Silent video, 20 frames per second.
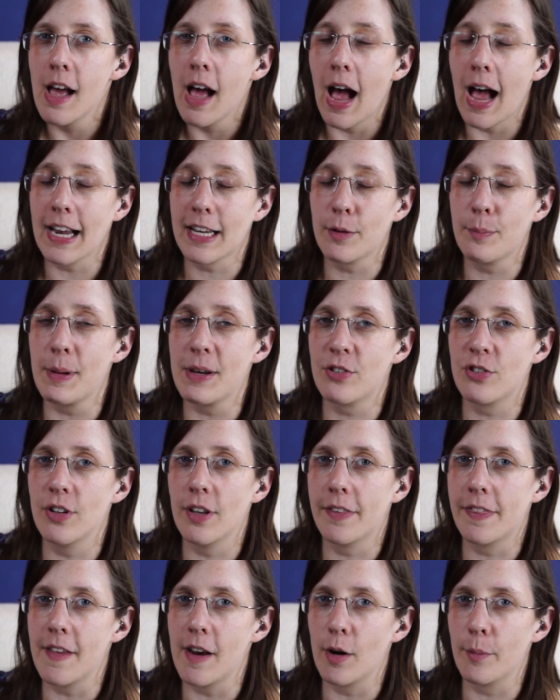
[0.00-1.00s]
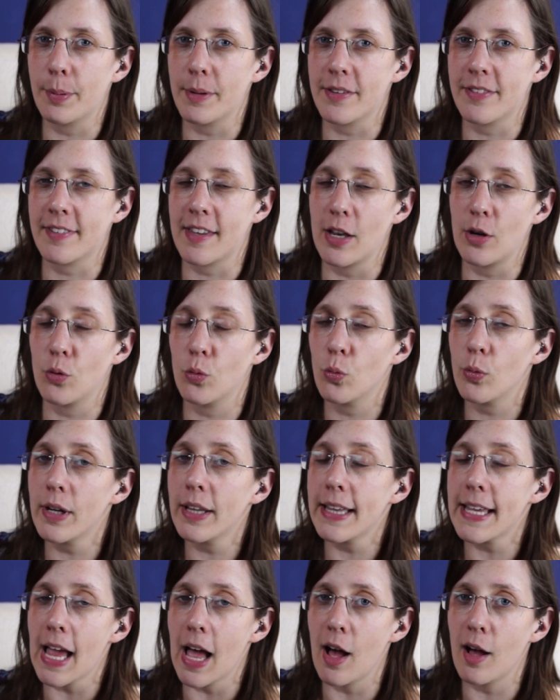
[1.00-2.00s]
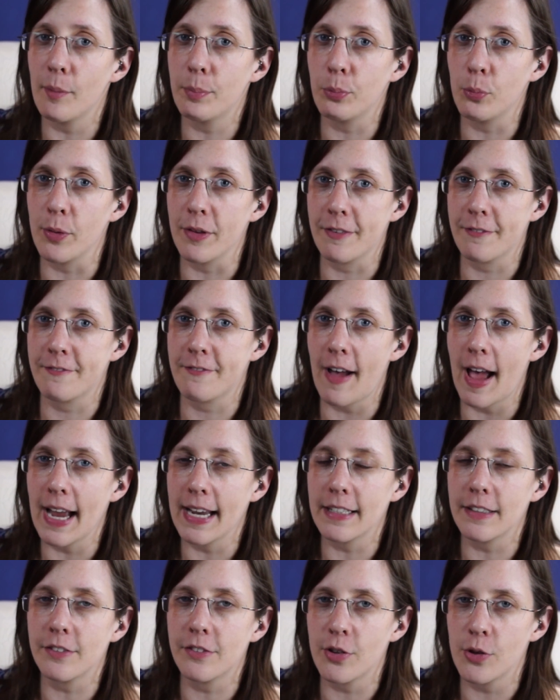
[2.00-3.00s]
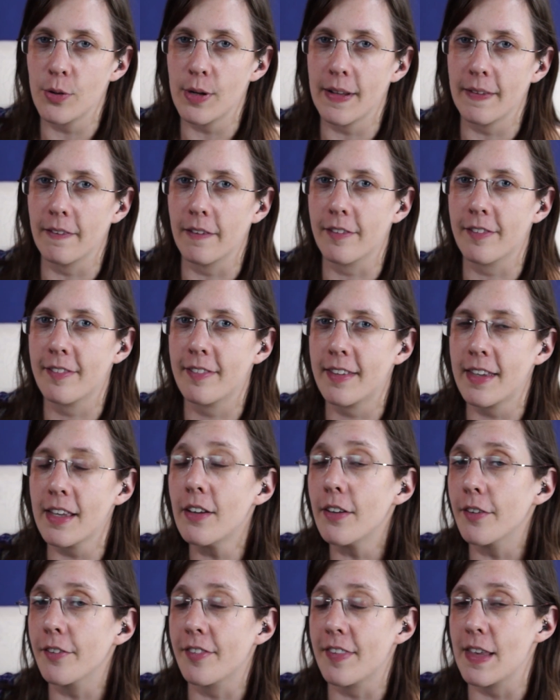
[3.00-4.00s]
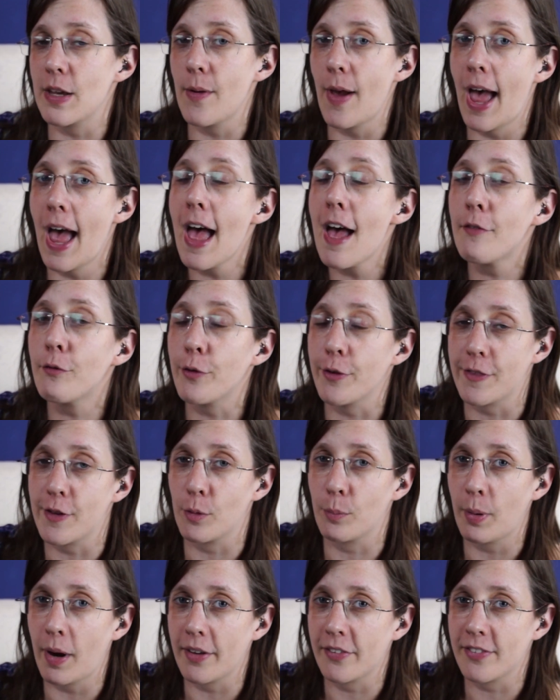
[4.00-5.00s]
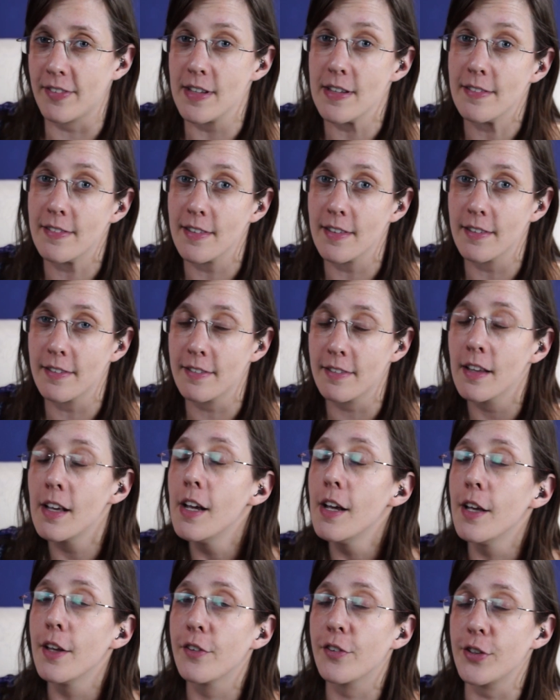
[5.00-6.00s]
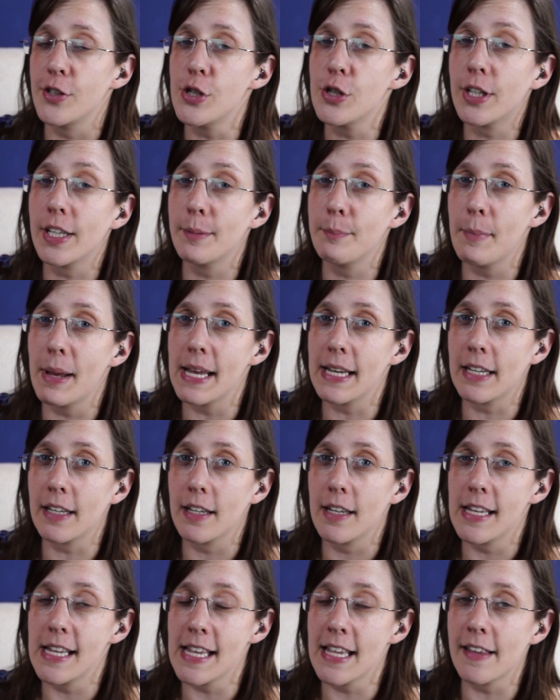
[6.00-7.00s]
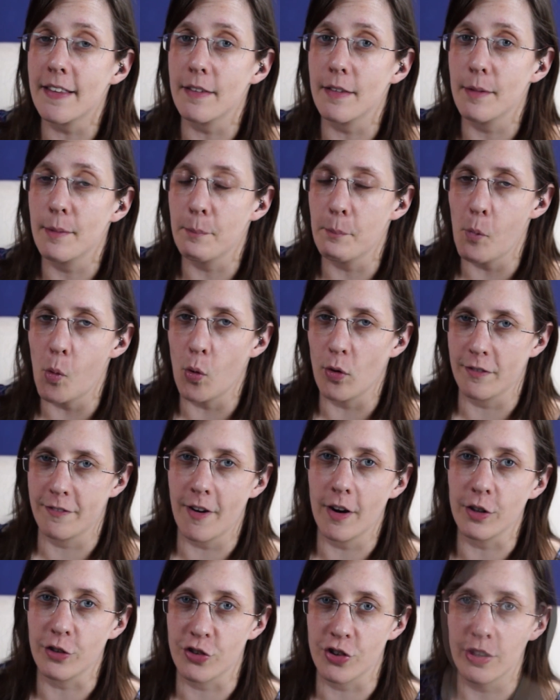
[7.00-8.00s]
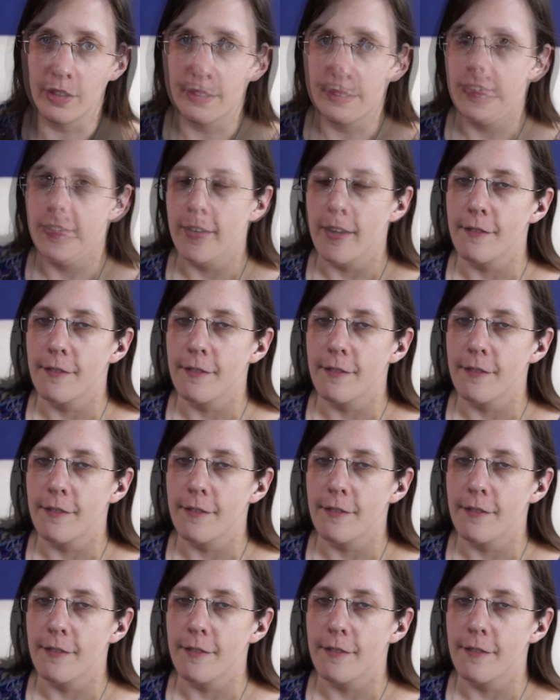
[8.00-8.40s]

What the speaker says: occupational therapists can really help with fine-tuning the skills that you have with your prosthesis so you can make it more functional.